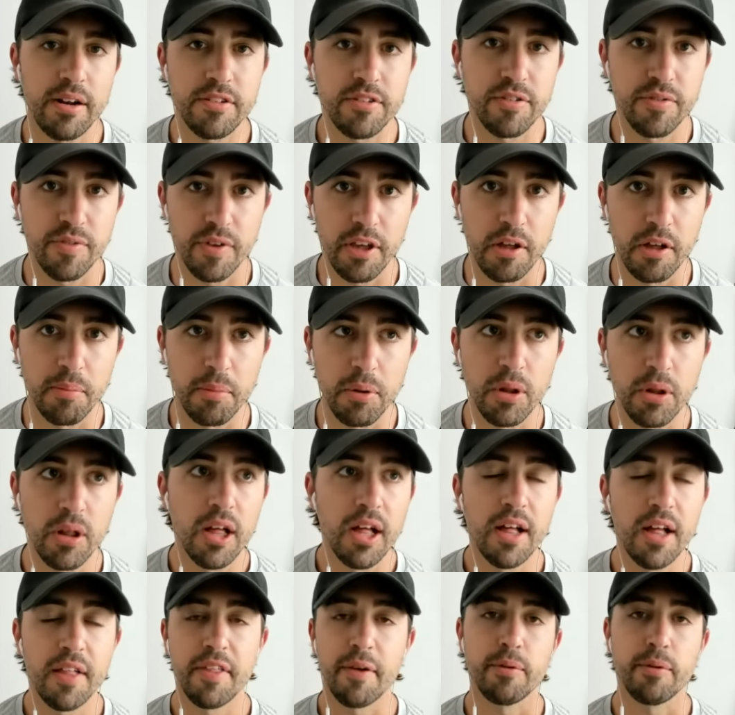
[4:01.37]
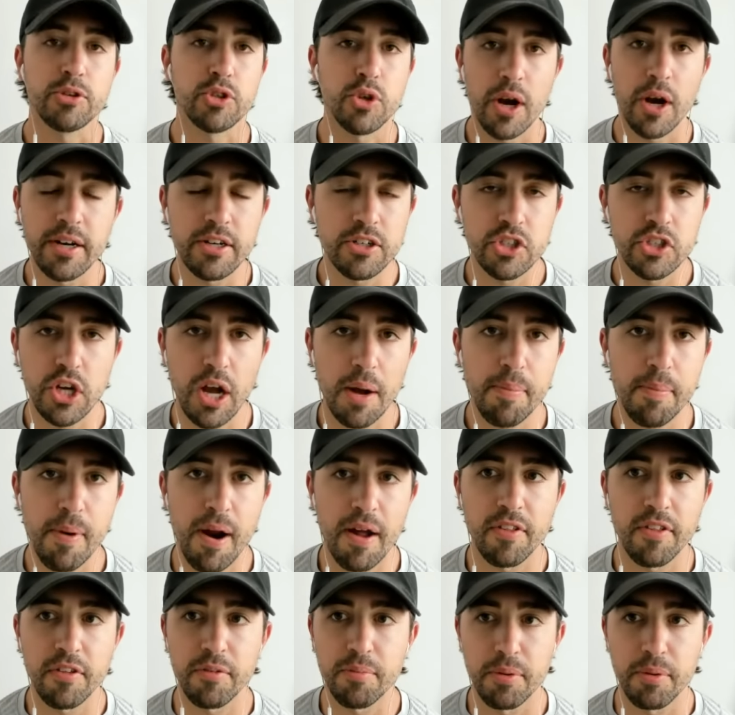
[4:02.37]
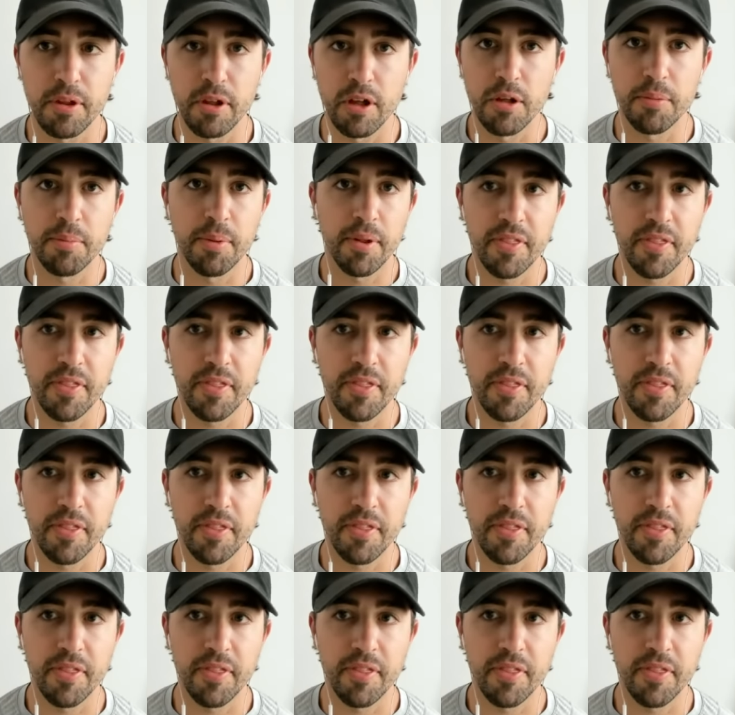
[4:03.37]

is available. They were trying to shop Bradley Beal,